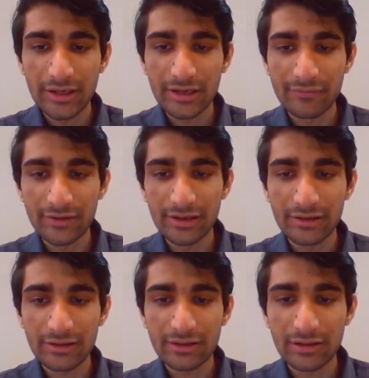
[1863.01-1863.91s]
It will
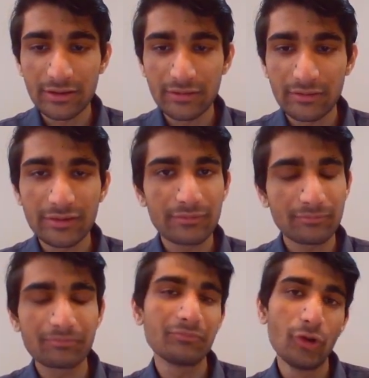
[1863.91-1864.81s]

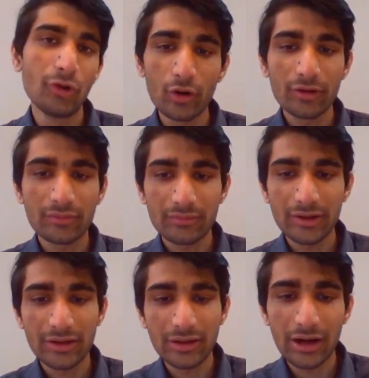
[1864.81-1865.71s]
load
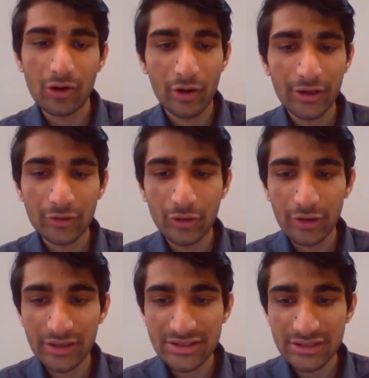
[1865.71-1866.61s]
according to
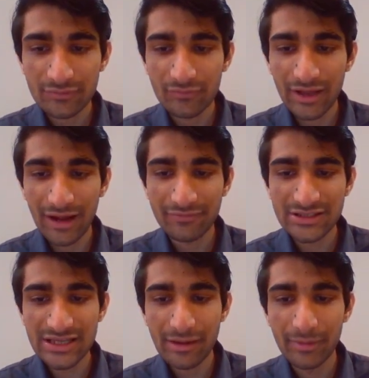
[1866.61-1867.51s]
your region. We have
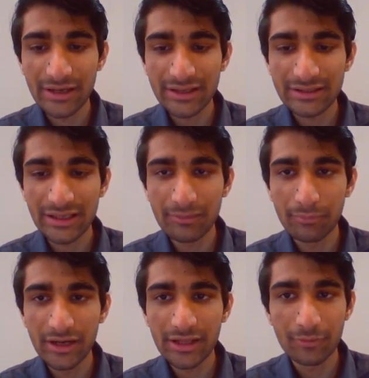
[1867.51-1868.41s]
this MLT3
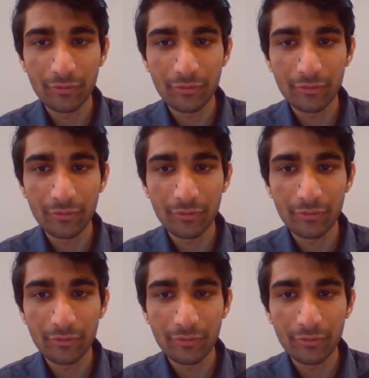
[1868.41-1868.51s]
medium